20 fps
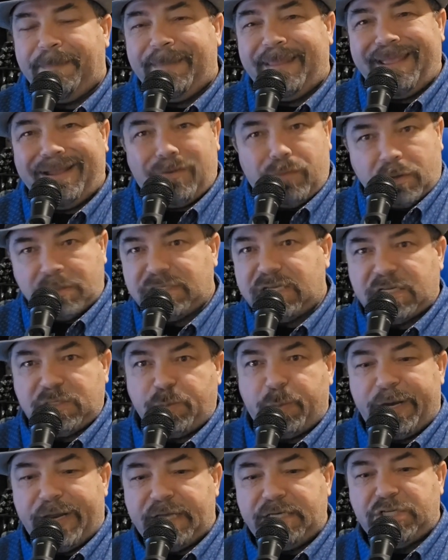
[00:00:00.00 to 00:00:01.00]
it grows
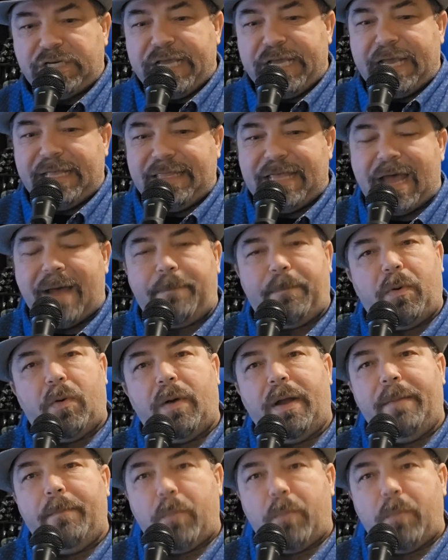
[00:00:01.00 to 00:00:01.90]
exponentially at that point.